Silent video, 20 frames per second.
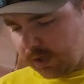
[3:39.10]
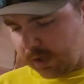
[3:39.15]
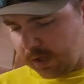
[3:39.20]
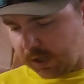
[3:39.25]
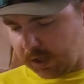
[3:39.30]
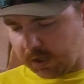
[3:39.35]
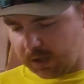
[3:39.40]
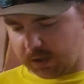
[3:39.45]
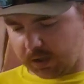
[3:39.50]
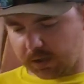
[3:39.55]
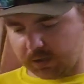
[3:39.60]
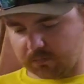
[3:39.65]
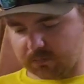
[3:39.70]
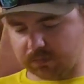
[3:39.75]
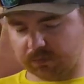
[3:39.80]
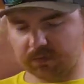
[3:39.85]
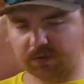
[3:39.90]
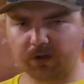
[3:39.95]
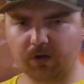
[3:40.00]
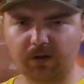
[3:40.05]
Uh,
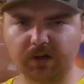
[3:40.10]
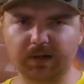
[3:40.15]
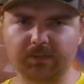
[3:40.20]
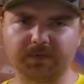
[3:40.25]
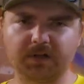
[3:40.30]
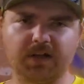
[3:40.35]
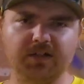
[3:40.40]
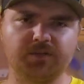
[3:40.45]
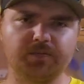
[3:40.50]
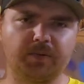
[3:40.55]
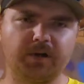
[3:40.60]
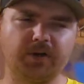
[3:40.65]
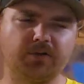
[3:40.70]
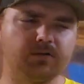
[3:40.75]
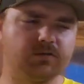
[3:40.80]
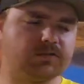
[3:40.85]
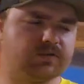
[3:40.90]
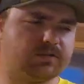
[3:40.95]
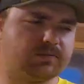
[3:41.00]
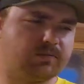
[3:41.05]
going up to our
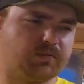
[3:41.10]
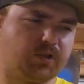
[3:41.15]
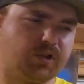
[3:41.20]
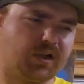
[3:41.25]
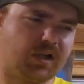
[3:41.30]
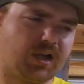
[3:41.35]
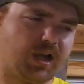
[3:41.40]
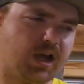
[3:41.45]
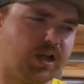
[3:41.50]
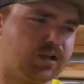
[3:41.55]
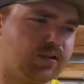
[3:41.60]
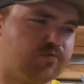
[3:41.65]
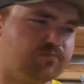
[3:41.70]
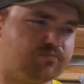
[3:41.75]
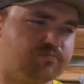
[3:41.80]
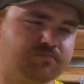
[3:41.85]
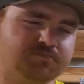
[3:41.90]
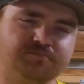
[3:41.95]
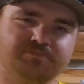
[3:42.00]
sprinkles, you can kind of